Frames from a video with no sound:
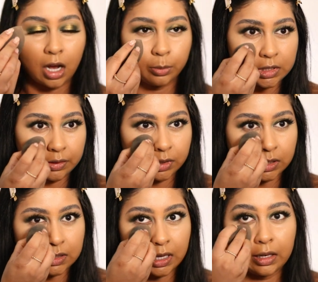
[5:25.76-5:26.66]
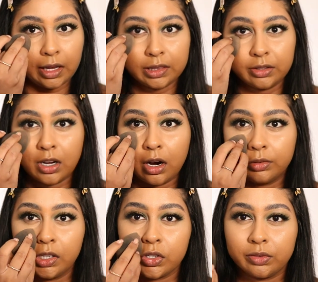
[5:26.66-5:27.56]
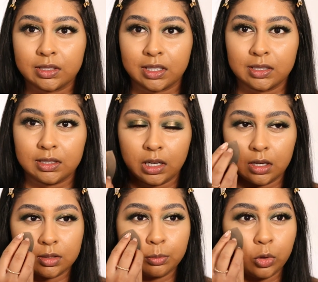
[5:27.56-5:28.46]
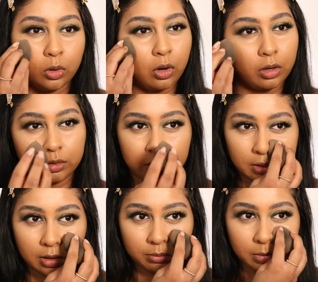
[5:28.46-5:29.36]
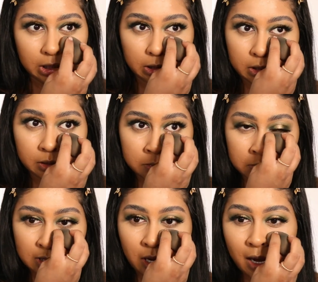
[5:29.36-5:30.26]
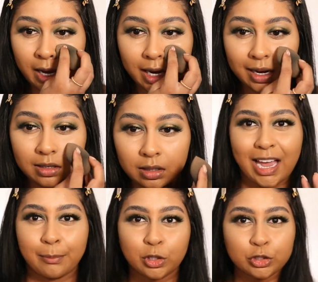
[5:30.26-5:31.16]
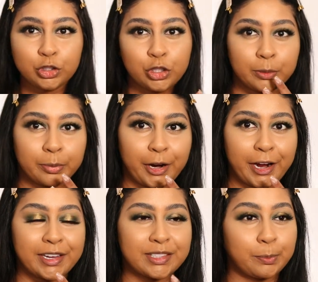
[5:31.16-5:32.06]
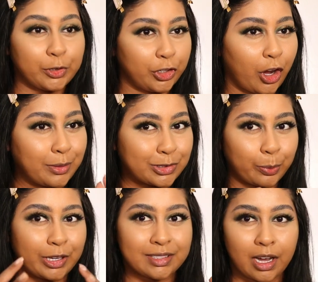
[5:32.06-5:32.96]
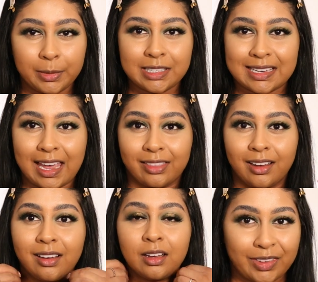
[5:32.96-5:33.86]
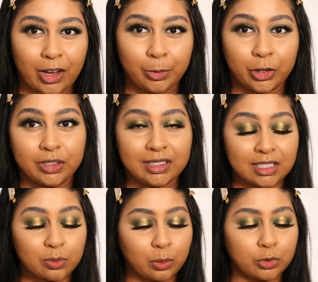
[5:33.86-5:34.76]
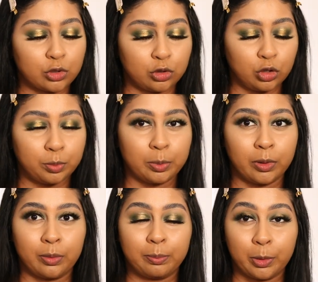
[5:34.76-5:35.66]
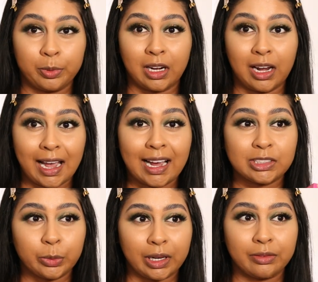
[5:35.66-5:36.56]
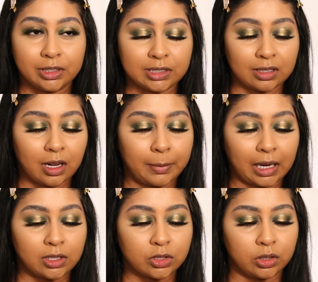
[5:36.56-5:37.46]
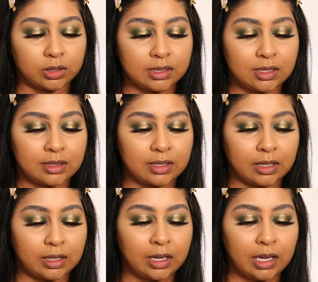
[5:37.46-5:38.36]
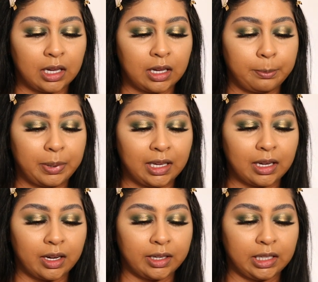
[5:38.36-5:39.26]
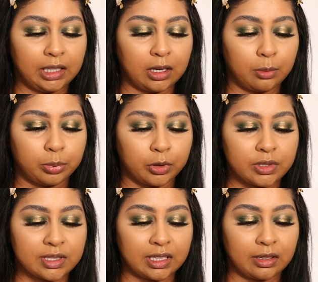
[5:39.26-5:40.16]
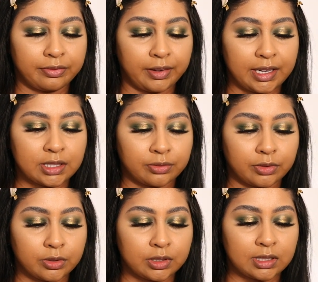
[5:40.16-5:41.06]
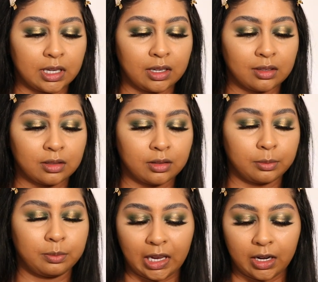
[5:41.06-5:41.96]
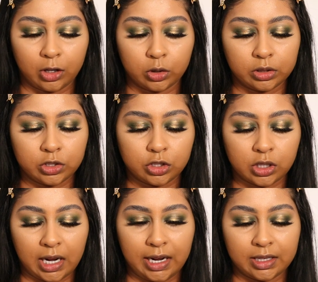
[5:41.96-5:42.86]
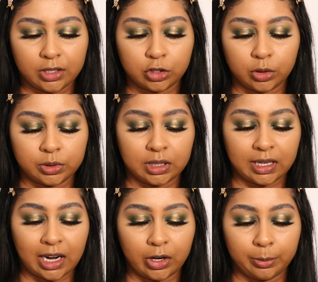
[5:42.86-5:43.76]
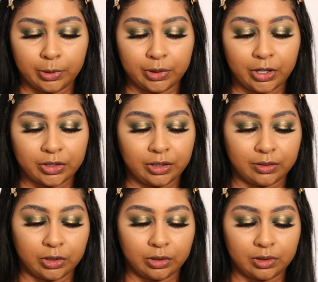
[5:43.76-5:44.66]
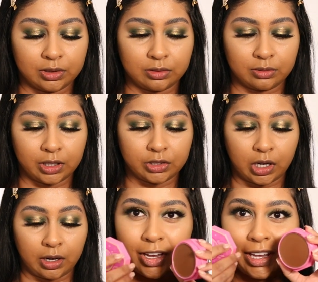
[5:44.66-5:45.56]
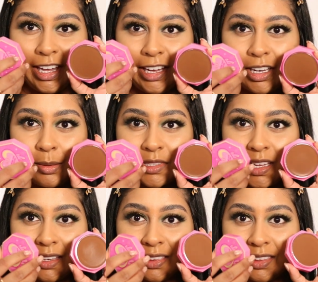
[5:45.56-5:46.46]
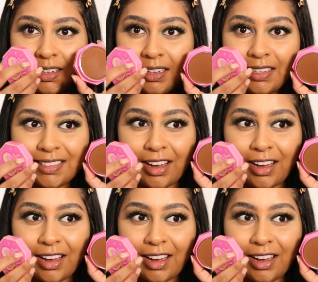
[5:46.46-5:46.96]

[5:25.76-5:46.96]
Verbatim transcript: I would definitely say like the coverage of this concealer is more on the medium side. Yeah, I'm not too impressed, but you know, it's it's coming together. Oh my god, this one was super popular. Like, I had to wait for this to come back in stock. This is the Pink Honey Bronzing Face Frosting, and I got the shade Salted Caramel. I don't even know if this is the right shade. Okay, it comes like this.